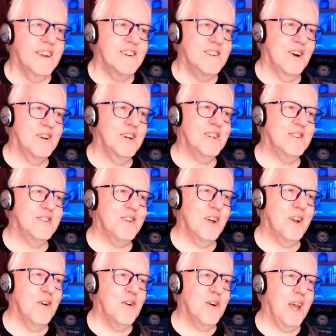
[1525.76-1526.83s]
Duncan
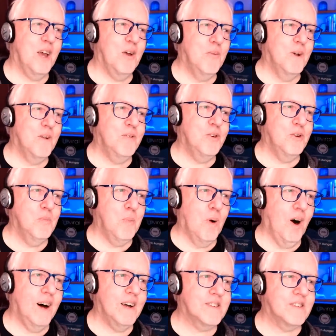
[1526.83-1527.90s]
said, okay, we'll do
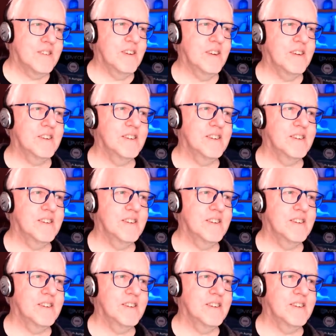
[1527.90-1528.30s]
boss.